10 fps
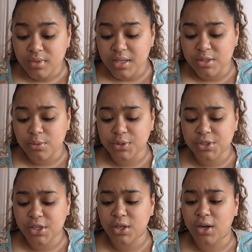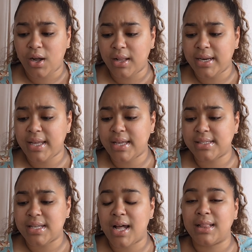is what we're just gonna call it,
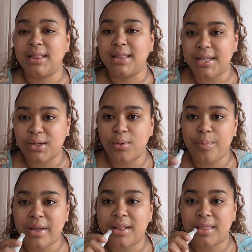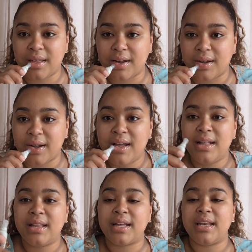is a little bit thicker.
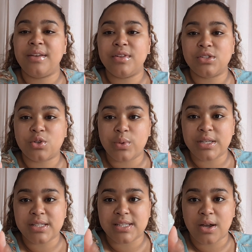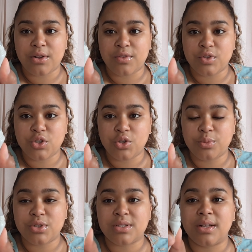Like it even squeezes out of the
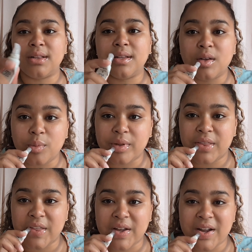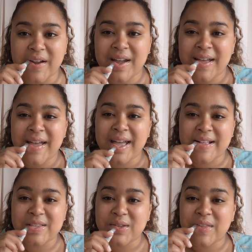tube just a little bit thicker.
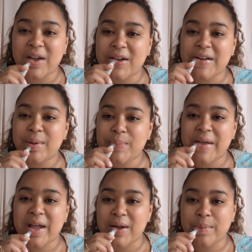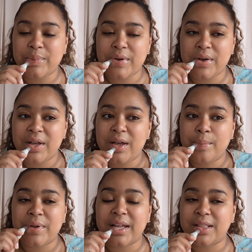And so they are comparable,
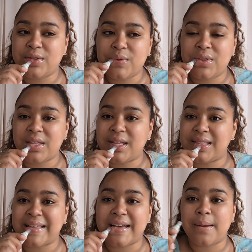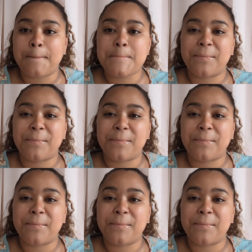but I do think that